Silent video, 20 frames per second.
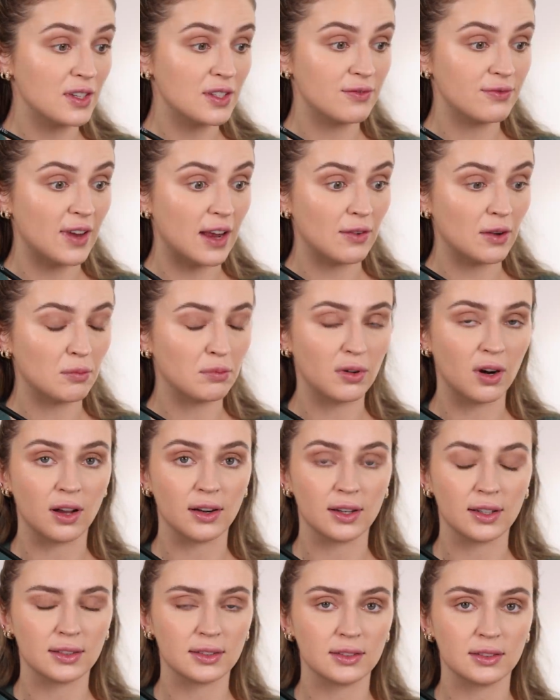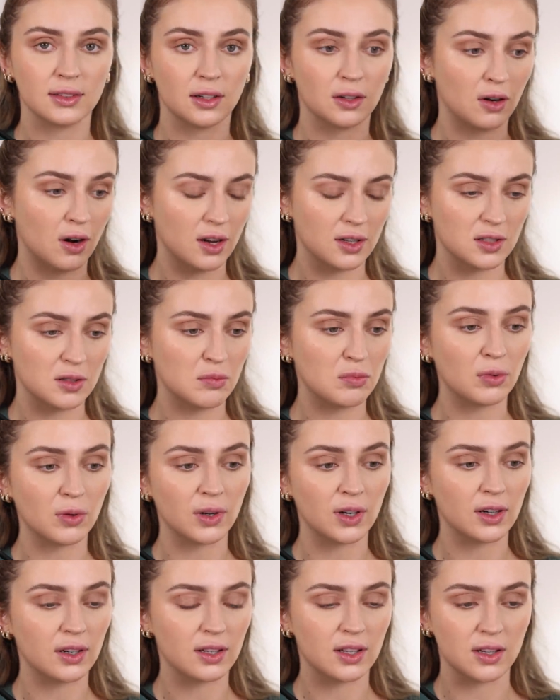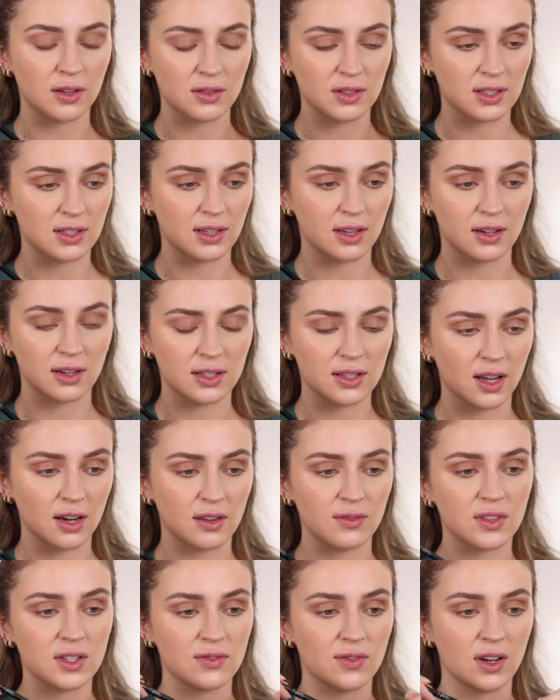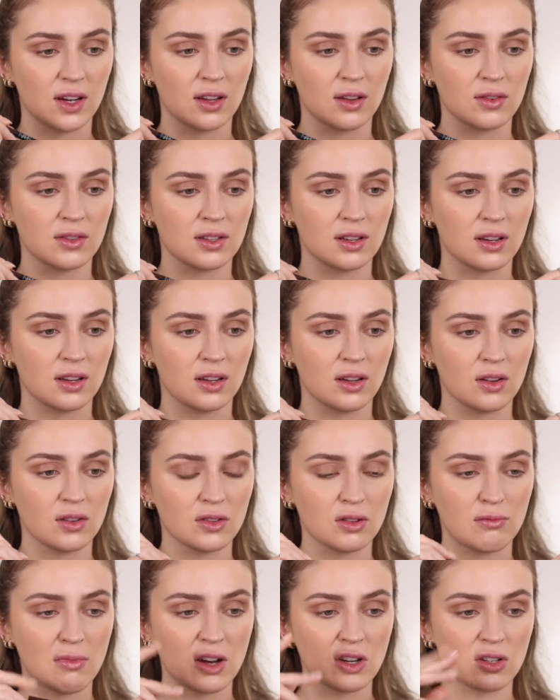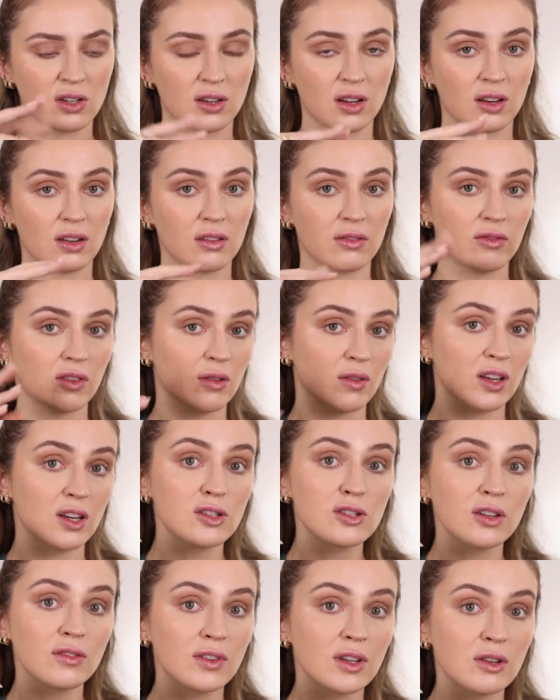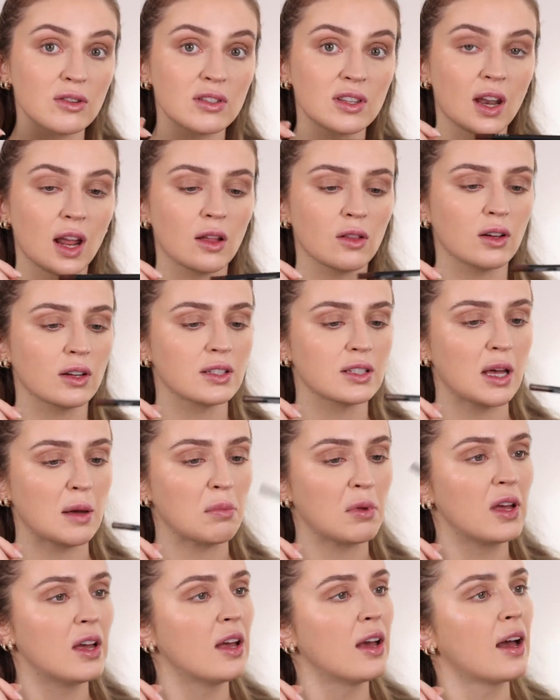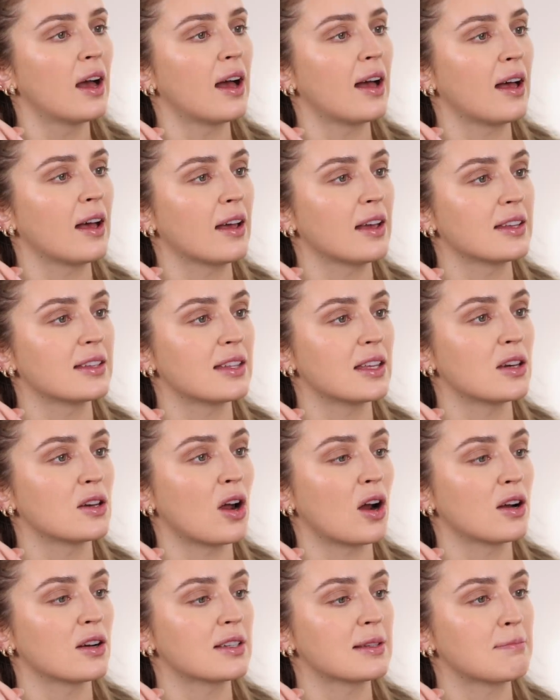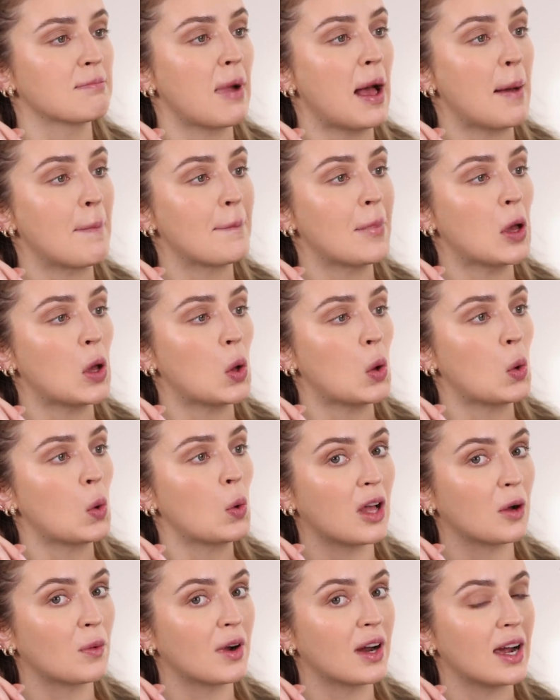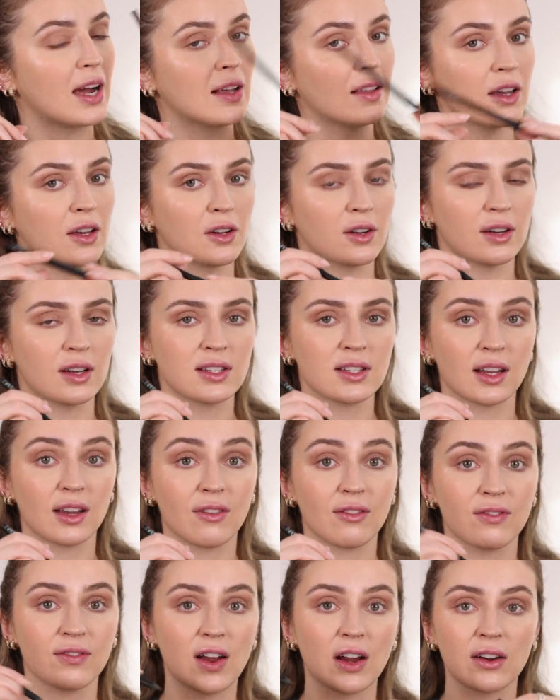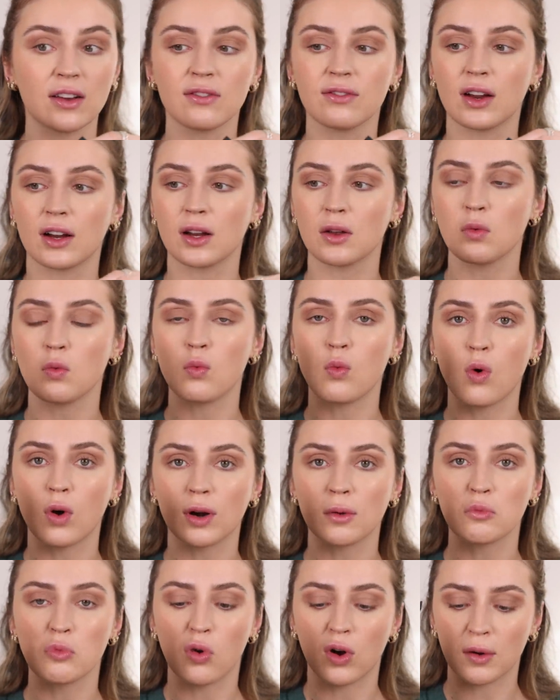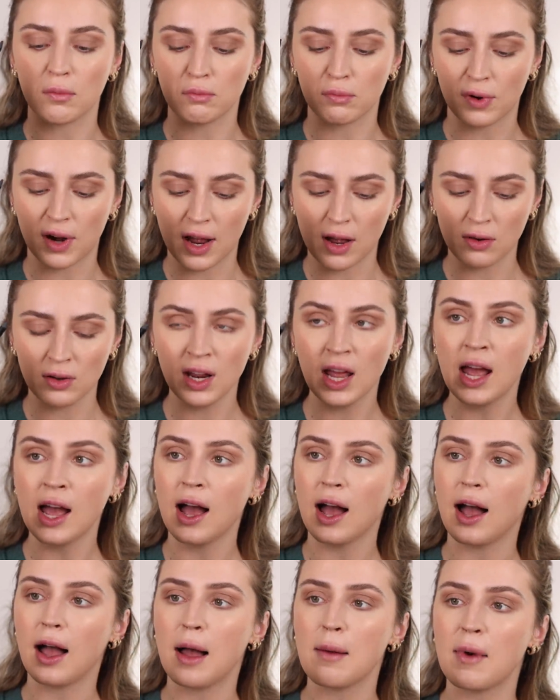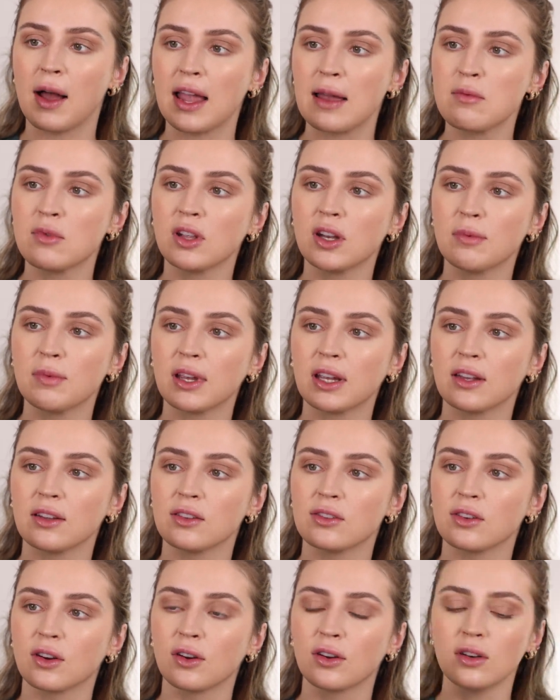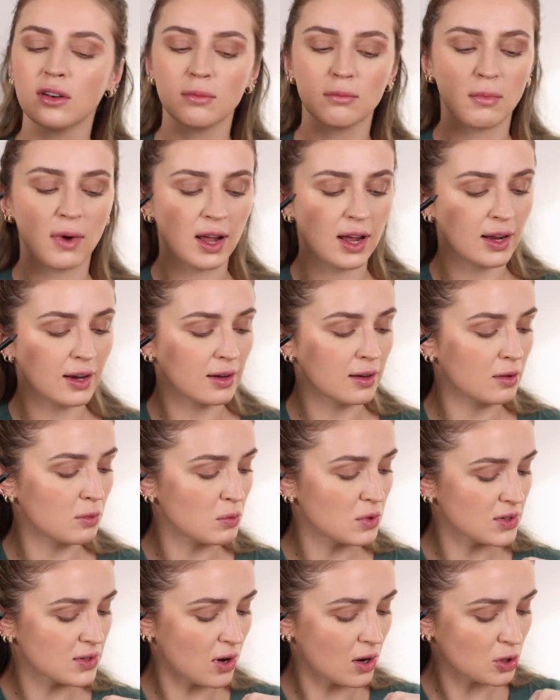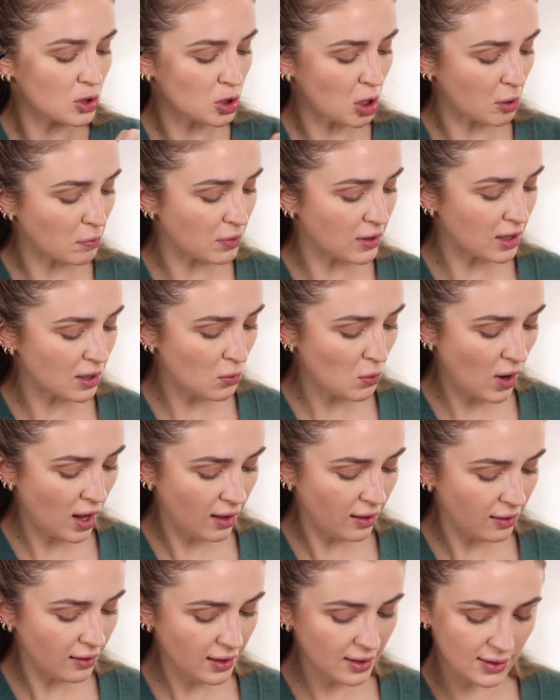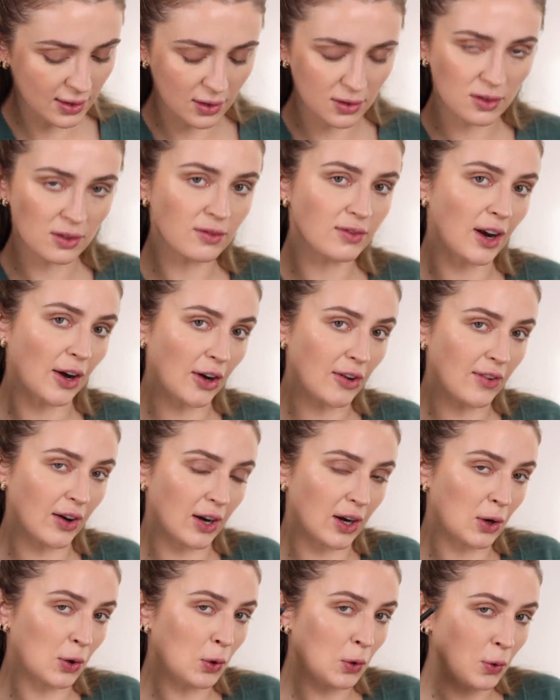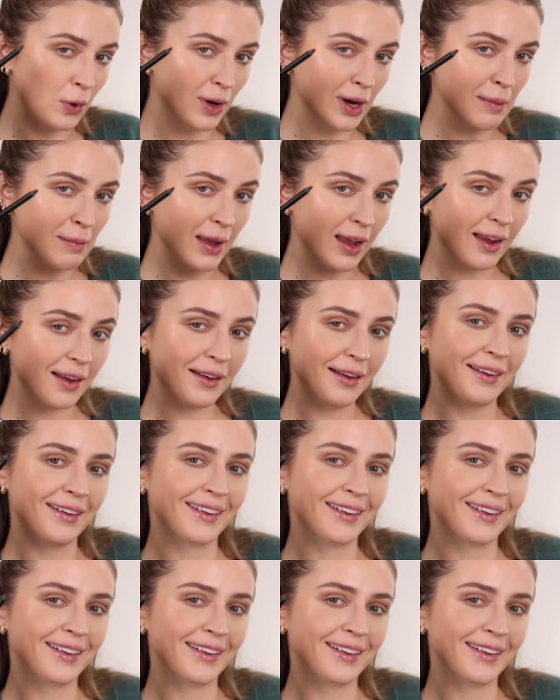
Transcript: his favorite products across the board. He uses it in a ton of his videos, and he also mentioned it in a few interviews that I looked up uh, is the NARS Mambo Longwear Eyeliner. And it's like a very, very warm, warm brown. Um, I am a little bit concerned. Mine was not sharpening well. It's also very, very creamy.